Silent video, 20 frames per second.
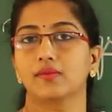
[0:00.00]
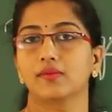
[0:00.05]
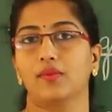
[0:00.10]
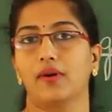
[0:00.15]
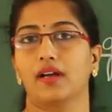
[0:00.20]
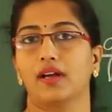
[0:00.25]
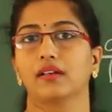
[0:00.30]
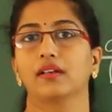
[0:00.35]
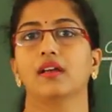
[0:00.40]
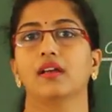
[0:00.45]

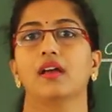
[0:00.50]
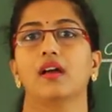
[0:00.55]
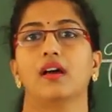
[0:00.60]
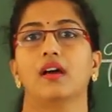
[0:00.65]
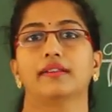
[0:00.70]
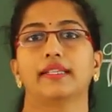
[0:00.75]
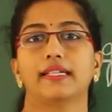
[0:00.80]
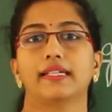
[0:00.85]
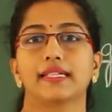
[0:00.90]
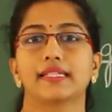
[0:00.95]
one,
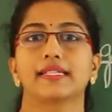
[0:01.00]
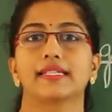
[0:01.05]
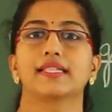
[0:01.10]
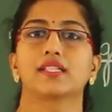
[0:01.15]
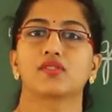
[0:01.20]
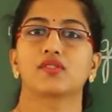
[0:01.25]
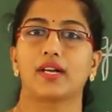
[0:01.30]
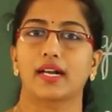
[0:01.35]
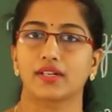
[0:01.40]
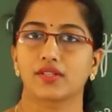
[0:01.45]
that is the
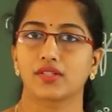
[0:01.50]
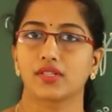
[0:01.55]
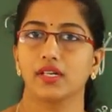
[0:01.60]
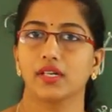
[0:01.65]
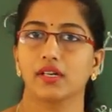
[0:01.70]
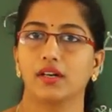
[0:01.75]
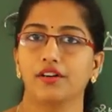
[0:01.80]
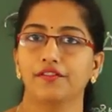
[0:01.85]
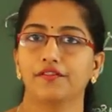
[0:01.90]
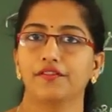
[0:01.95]

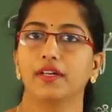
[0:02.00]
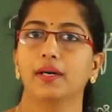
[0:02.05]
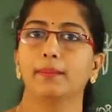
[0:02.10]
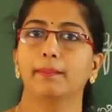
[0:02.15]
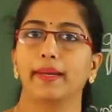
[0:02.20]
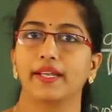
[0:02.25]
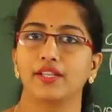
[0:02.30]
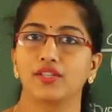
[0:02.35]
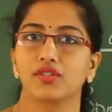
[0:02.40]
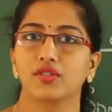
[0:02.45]
structure of a
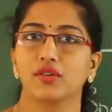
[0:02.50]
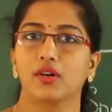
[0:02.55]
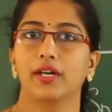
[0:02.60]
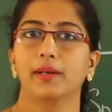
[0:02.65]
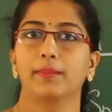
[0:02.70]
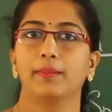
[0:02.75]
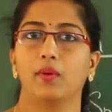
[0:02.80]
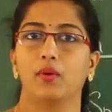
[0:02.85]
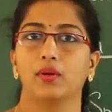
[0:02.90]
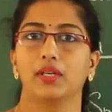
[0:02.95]

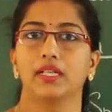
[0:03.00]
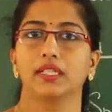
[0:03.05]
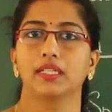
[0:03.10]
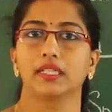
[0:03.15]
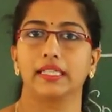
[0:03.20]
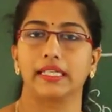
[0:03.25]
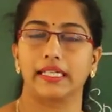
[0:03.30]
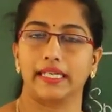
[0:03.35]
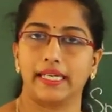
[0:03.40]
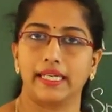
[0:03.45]
matured
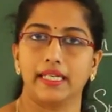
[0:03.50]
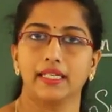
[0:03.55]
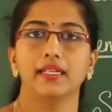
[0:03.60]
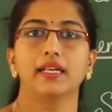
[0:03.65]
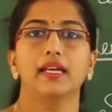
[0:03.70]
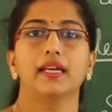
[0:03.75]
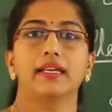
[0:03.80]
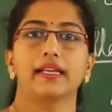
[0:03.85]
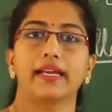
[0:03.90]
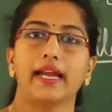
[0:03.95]
pollen grain,
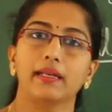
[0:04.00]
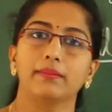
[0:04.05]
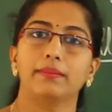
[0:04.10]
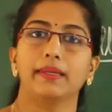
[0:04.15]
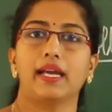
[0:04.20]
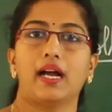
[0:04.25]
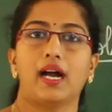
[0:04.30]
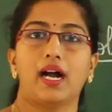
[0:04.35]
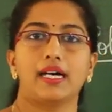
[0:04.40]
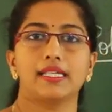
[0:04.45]
can be
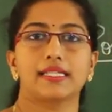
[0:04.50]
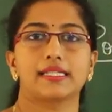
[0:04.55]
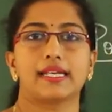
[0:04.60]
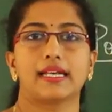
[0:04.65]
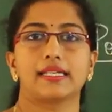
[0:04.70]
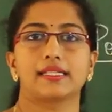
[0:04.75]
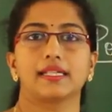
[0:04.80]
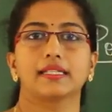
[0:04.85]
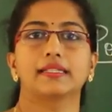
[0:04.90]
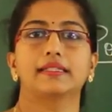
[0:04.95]
asked
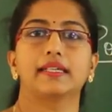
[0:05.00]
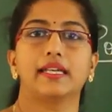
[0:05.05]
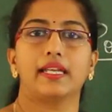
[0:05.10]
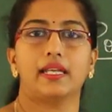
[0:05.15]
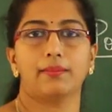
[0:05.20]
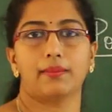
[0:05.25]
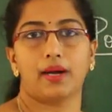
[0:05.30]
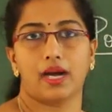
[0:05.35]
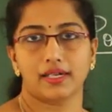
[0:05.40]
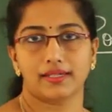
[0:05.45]
as a
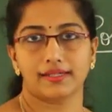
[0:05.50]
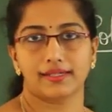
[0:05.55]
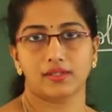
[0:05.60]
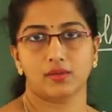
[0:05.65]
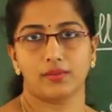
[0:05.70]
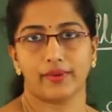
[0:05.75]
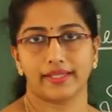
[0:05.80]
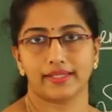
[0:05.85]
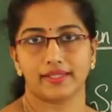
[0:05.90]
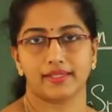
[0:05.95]
3 marks
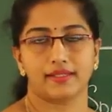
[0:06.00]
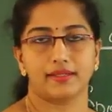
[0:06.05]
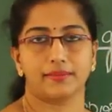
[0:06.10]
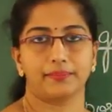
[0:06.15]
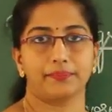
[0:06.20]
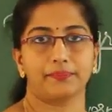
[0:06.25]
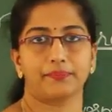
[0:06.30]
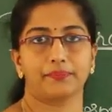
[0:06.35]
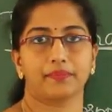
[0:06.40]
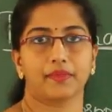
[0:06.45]
question.
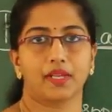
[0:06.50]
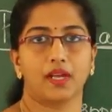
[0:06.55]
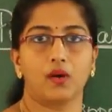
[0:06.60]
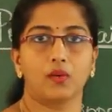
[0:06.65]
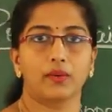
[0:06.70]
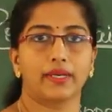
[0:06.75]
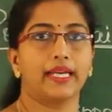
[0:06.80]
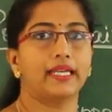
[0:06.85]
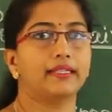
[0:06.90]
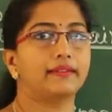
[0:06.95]

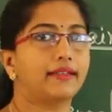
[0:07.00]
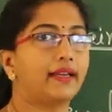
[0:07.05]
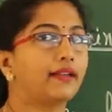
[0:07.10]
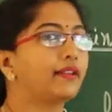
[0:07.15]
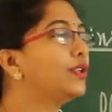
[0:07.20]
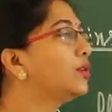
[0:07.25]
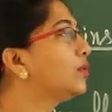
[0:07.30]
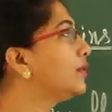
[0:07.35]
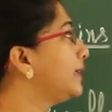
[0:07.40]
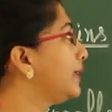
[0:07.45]
Okay, then
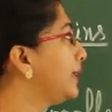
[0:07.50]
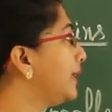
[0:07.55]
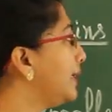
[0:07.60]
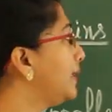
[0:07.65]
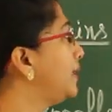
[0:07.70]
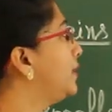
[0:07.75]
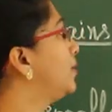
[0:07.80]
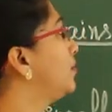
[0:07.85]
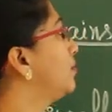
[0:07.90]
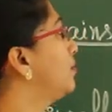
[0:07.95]
you
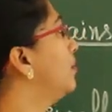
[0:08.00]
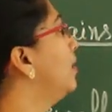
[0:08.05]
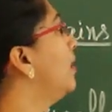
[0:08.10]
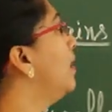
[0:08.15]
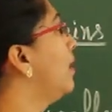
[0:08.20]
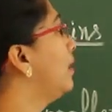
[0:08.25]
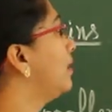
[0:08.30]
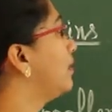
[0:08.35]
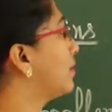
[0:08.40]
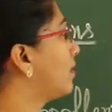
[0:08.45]
need to
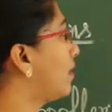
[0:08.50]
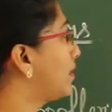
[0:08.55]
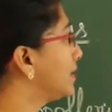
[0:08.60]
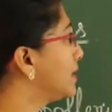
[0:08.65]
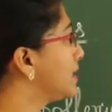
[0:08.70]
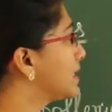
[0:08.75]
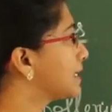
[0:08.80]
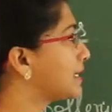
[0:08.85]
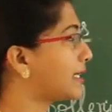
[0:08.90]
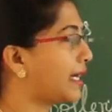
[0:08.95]
draw
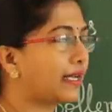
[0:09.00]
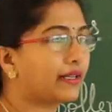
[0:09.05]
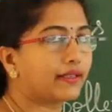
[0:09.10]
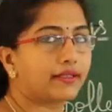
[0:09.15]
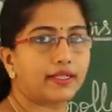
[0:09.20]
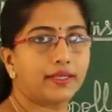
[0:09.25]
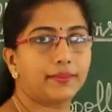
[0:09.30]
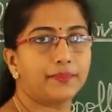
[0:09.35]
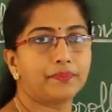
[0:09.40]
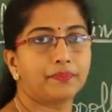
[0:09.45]
this
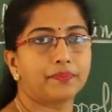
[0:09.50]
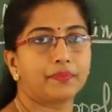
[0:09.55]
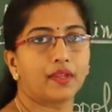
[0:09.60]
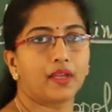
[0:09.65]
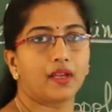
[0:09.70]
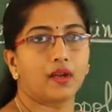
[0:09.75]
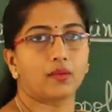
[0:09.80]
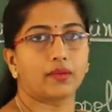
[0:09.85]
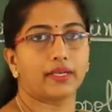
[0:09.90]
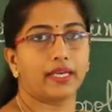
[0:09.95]
diagram,
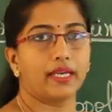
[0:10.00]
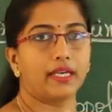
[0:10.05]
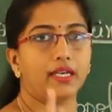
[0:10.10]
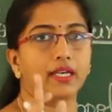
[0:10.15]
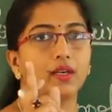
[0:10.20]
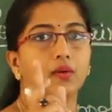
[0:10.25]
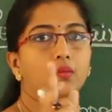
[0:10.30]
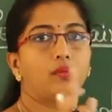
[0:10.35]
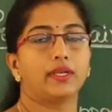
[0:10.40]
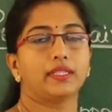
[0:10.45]
okay,
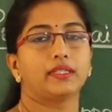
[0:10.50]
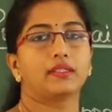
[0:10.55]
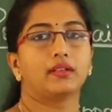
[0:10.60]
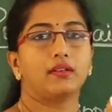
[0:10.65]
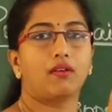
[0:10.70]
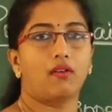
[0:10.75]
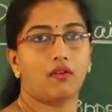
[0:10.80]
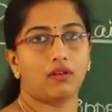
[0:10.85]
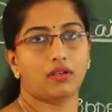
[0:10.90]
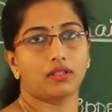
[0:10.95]
with
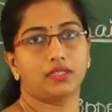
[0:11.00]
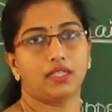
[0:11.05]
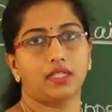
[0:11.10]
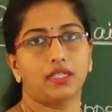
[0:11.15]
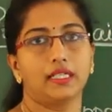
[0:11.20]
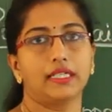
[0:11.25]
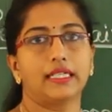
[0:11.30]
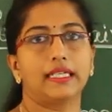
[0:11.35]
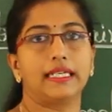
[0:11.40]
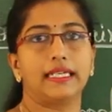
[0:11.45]
all the
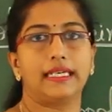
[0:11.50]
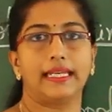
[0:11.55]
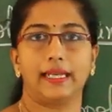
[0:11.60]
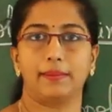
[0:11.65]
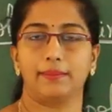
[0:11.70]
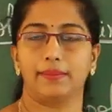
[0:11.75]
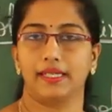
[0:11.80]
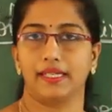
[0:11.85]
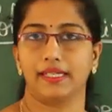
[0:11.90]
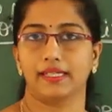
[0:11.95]

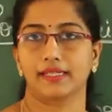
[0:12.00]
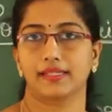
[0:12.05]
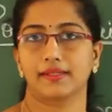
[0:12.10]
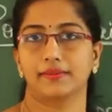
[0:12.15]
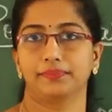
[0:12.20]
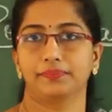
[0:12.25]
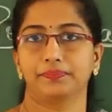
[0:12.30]
labelings.